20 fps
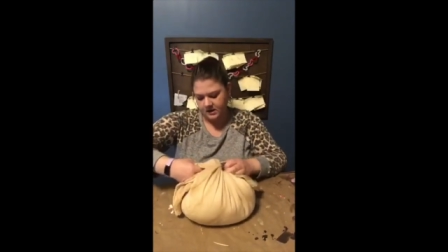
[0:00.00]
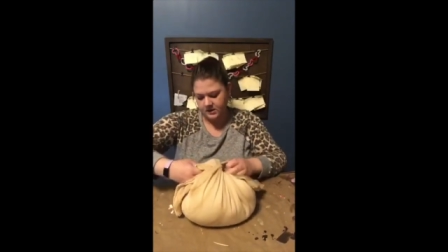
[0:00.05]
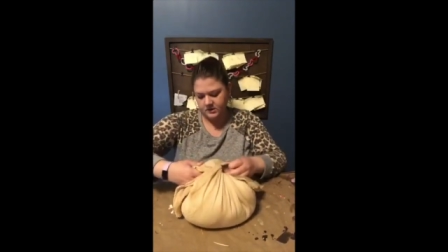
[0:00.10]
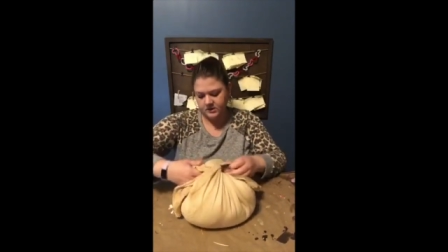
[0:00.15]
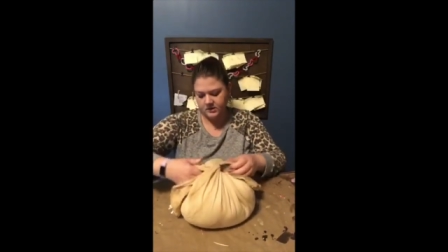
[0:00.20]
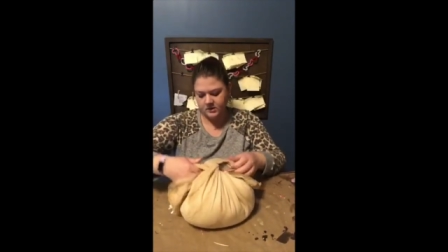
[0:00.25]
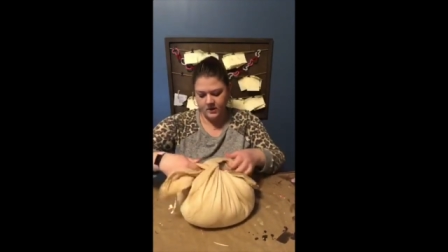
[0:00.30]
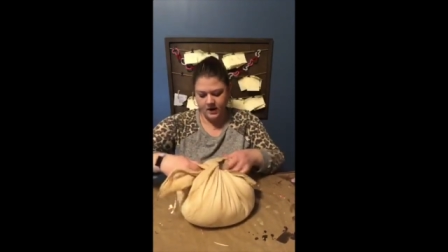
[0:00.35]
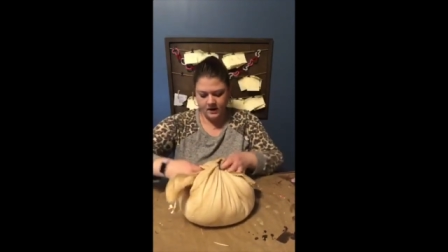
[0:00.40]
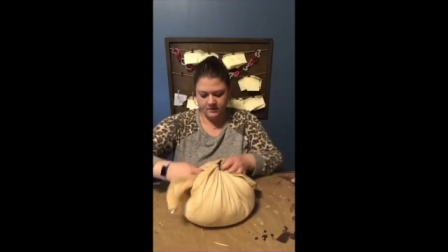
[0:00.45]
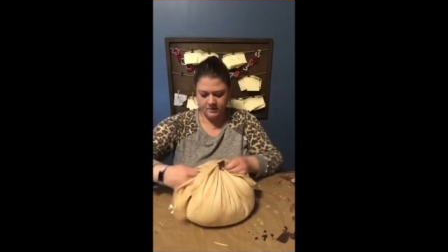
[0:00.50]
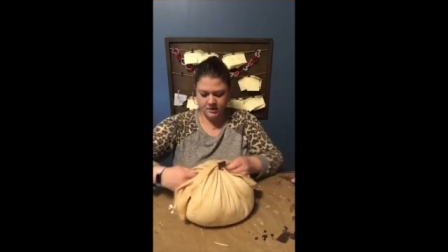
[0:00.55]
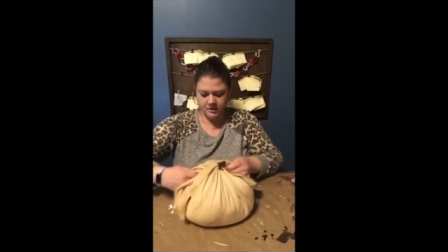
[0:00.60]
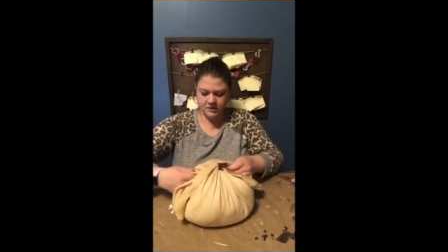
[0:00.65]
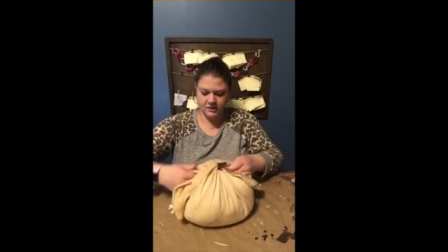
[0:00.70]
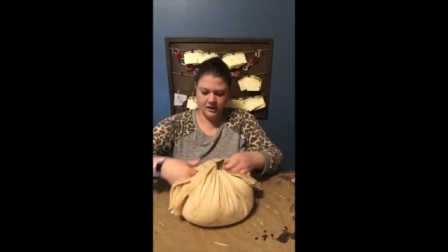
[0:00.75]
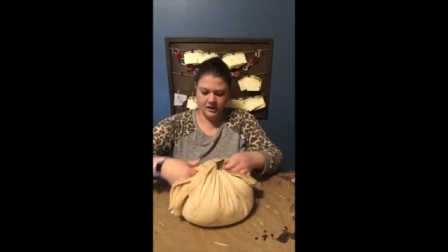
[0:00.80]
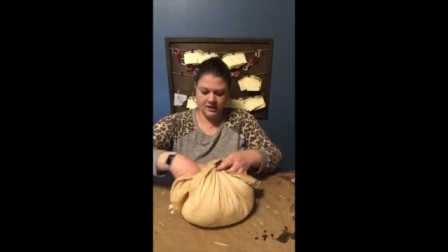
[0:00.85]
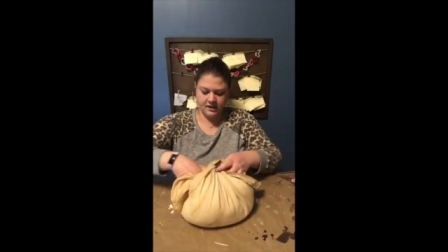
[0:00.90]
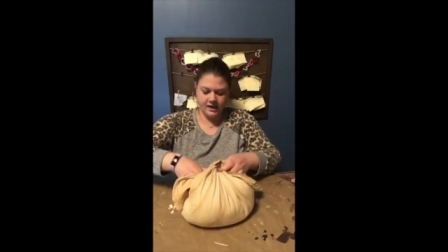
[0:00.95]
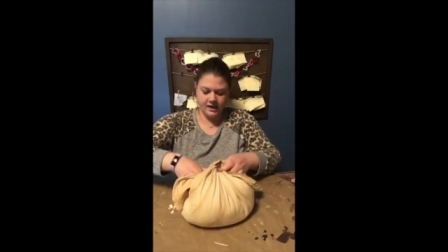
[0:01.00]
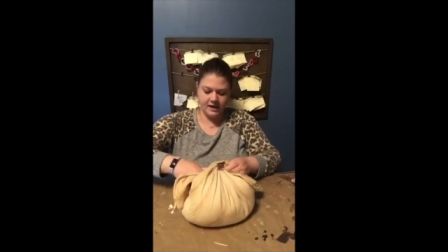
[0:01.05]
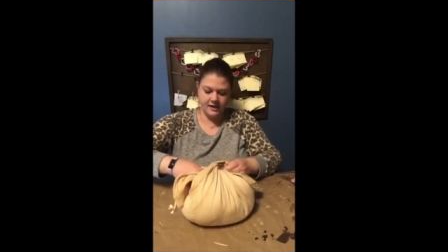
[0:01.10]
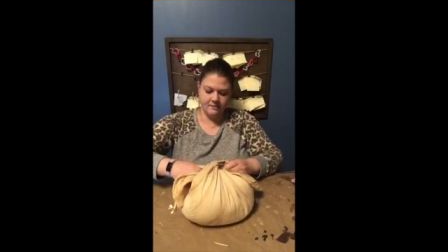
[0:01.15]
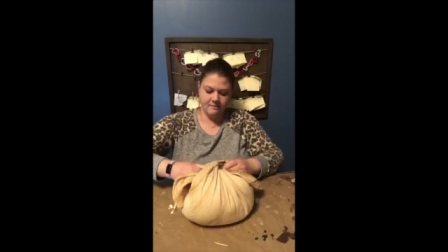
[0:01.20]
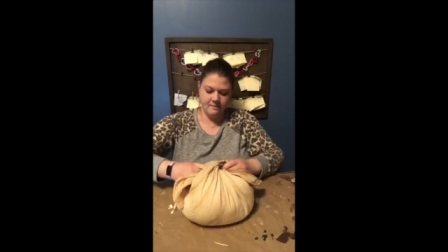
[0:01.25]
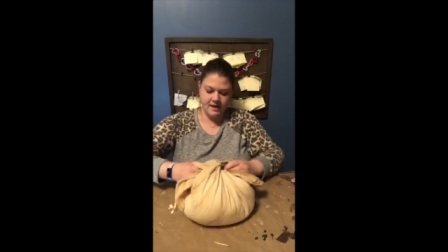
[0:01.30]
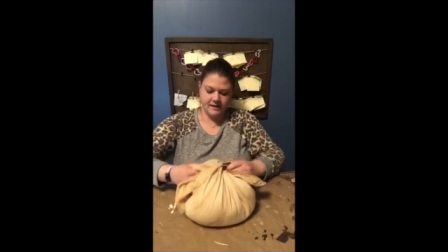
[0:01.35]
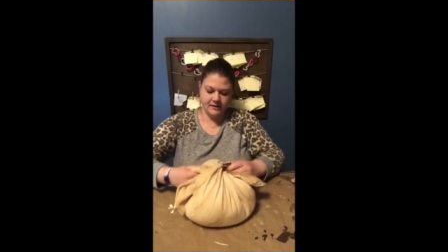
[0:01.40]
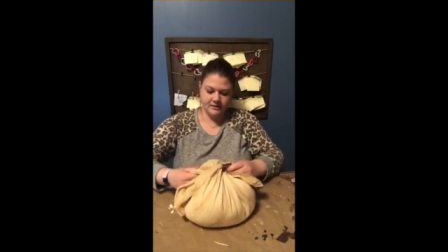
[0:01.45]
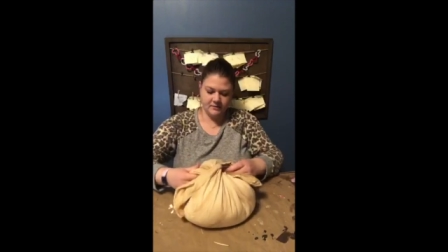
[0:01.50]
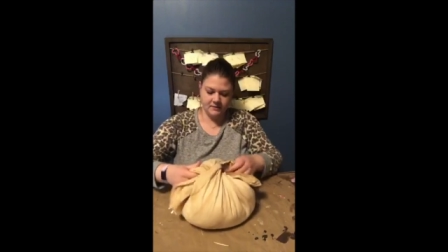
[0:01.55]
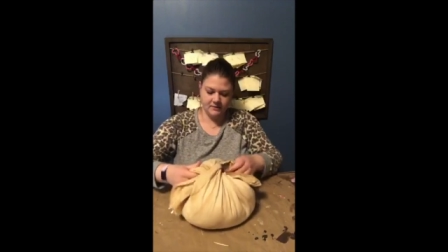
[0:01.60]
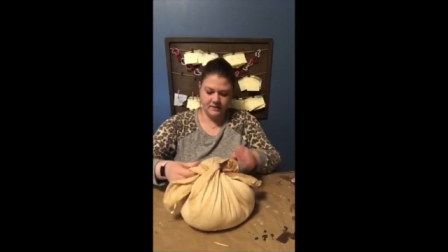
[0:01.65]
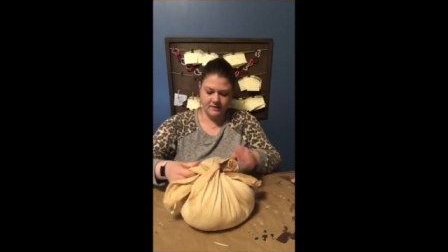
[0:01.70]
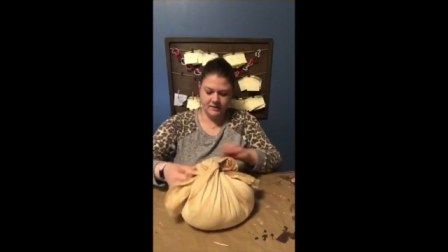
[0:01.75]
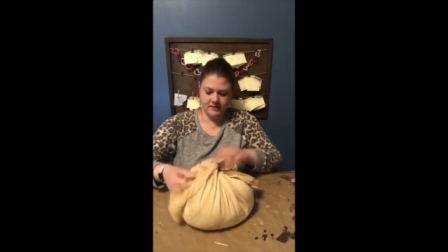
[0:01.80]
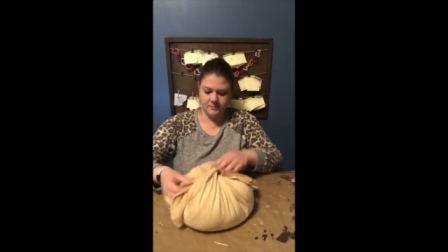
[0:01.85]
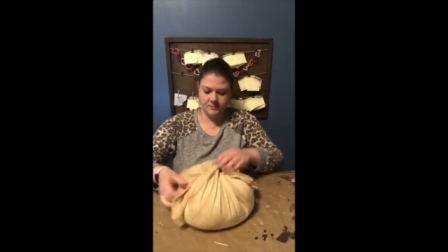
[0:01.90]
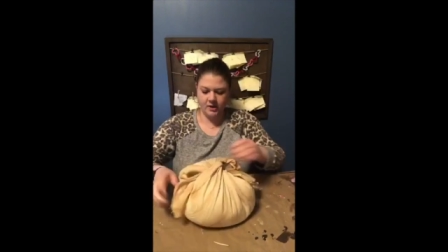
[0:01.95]
So I'm just going to kind of mess with
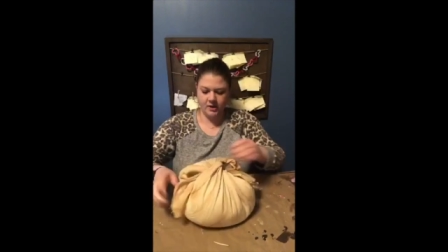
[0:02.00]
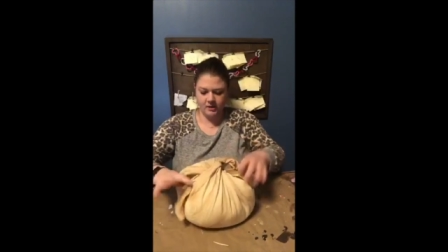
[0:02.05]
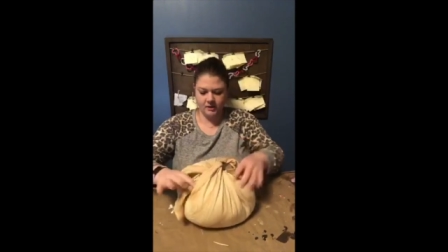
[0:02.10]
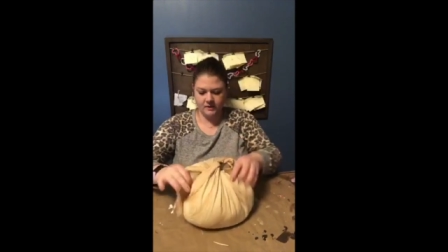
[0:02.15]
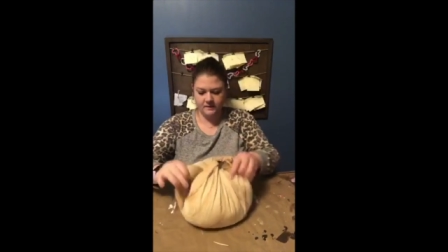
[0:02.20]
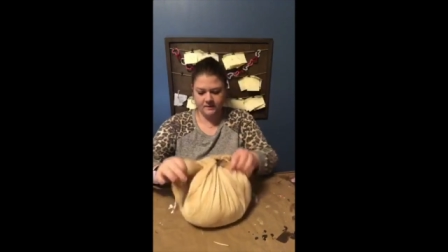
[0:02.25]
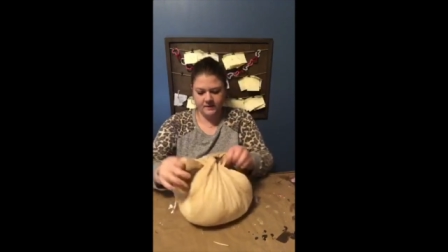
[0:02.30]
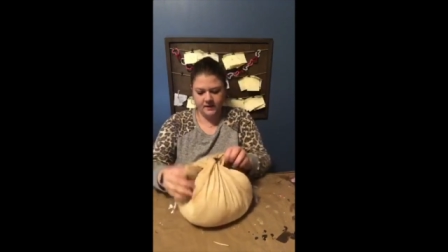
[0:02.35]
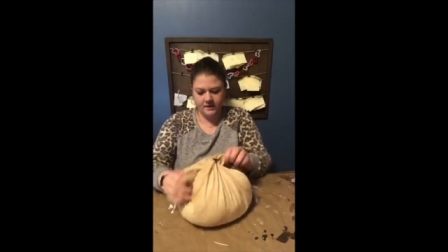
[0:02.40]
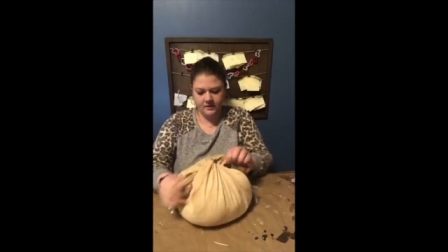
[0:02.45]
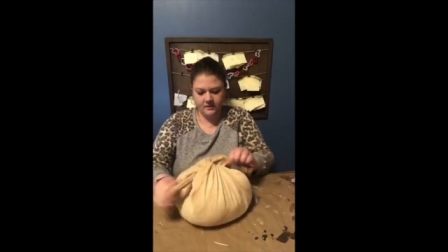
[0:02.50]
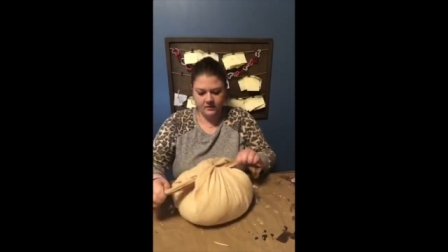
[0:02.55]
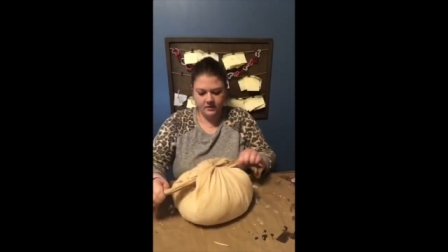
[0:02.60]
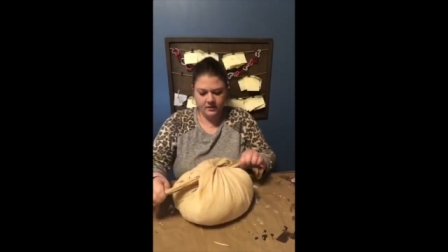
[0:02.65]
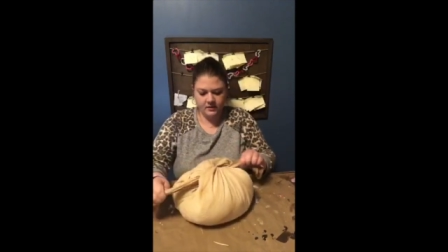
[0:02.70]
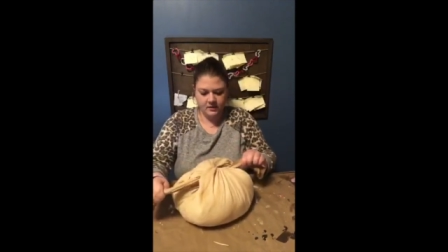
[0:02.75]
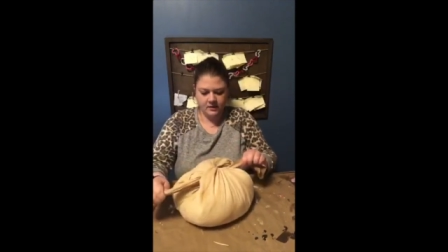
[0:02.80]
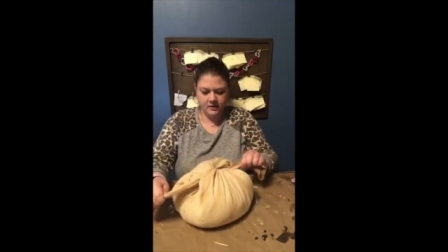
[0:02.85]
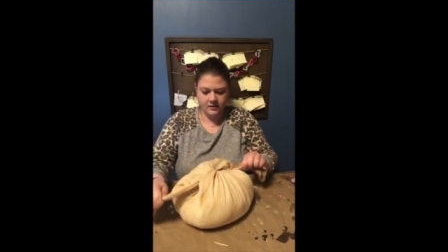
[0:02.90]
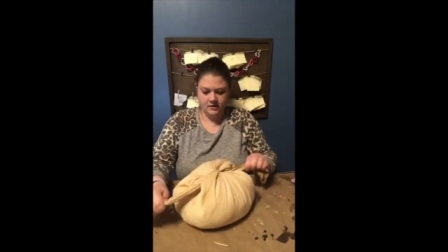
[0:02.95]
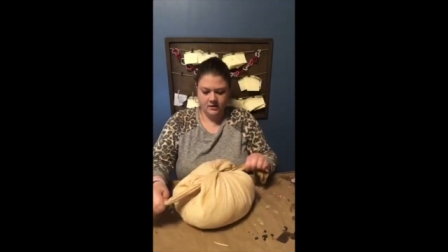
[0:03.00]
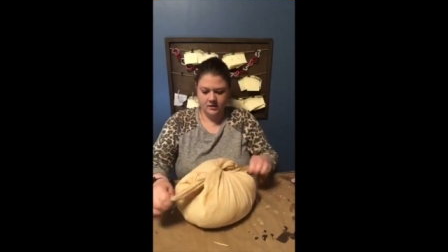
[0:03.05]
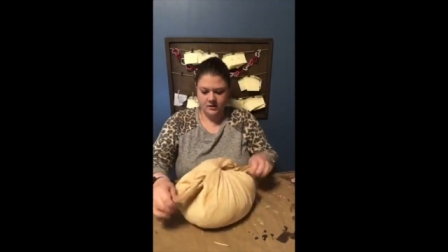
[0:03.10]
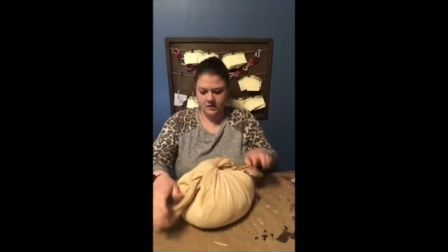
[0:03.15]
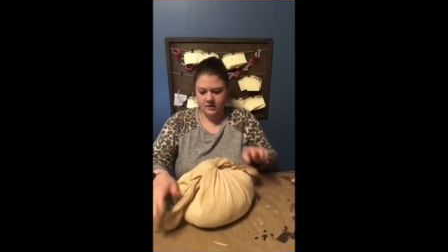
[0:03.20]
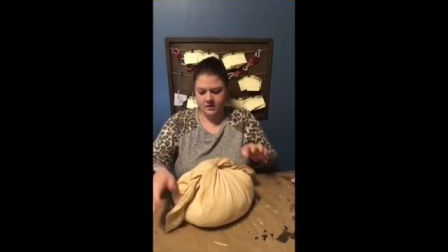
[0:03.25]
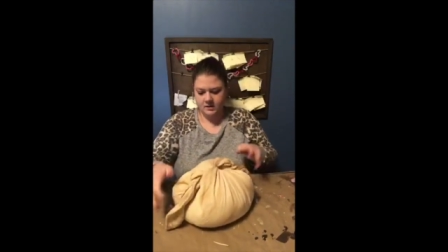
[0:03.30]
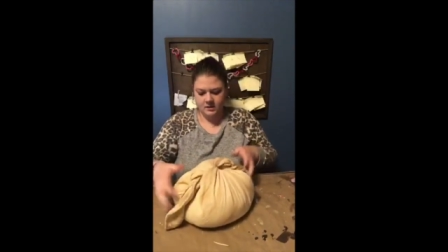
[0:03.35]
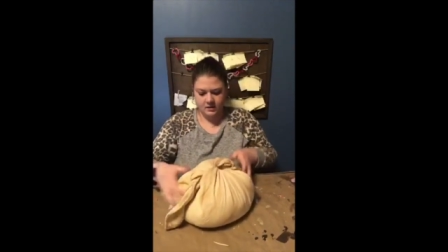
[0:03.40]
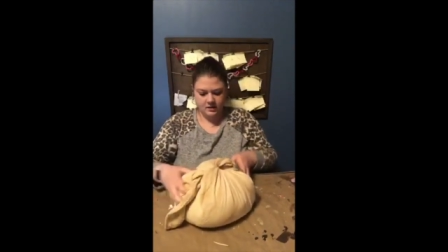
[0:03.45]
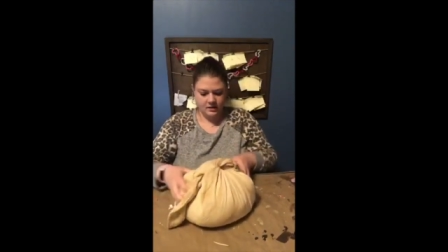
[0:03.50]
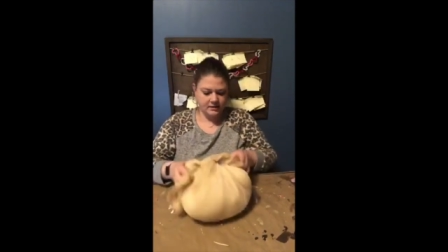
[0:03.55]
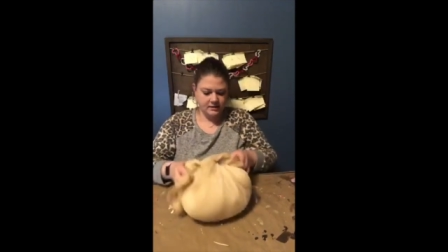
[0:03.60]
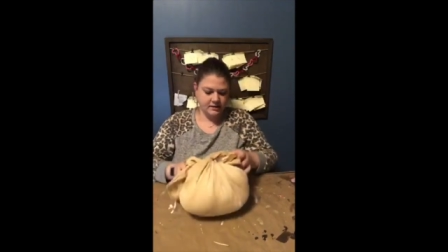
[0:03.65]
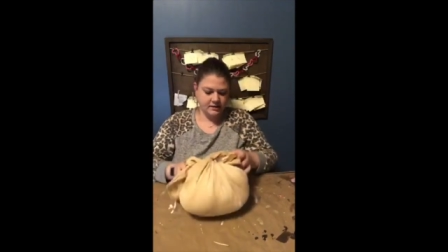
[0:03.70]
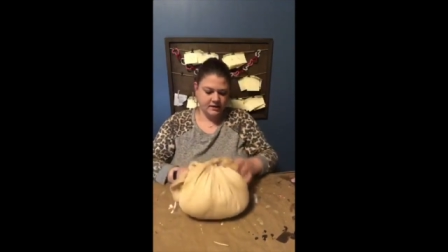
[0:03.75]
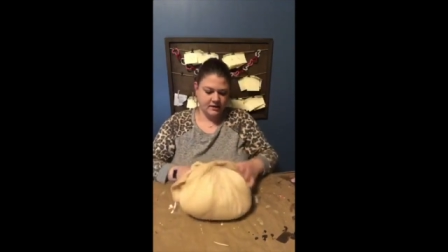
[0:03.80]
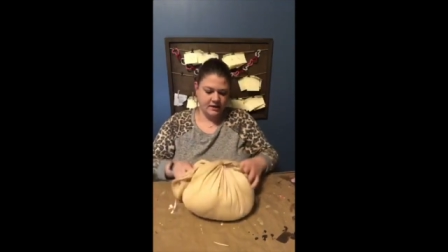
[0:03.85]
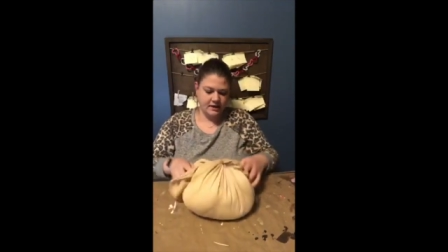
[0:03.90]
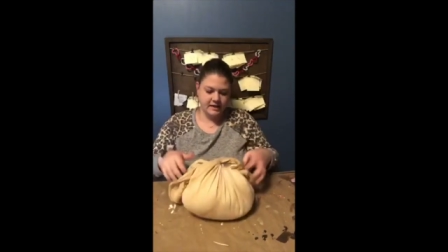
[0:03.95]
this polyfill
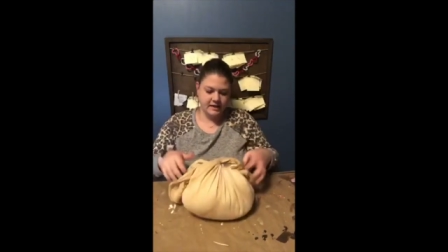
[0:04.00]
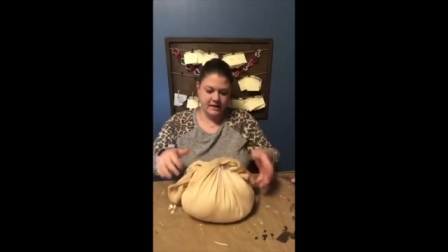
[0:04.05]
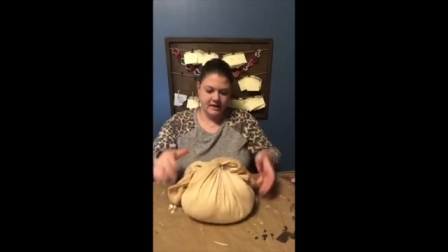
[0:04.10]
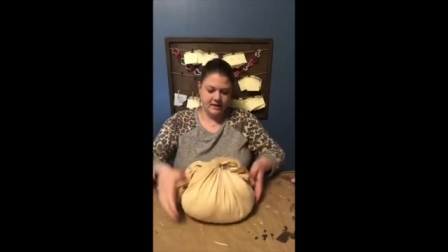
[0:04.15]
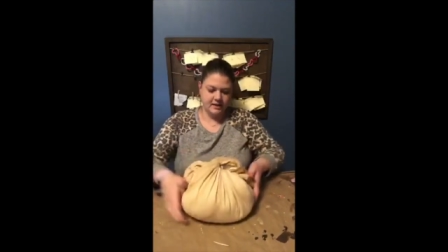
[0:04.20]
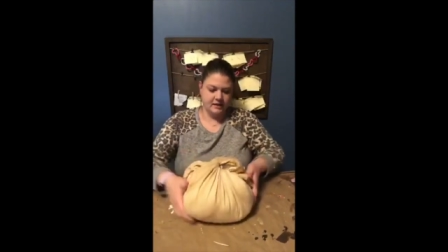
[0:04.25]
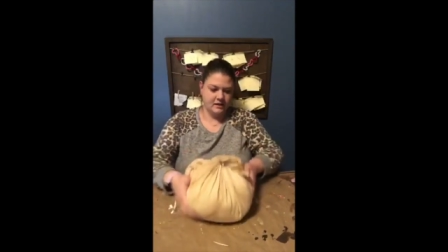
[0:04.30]
until I get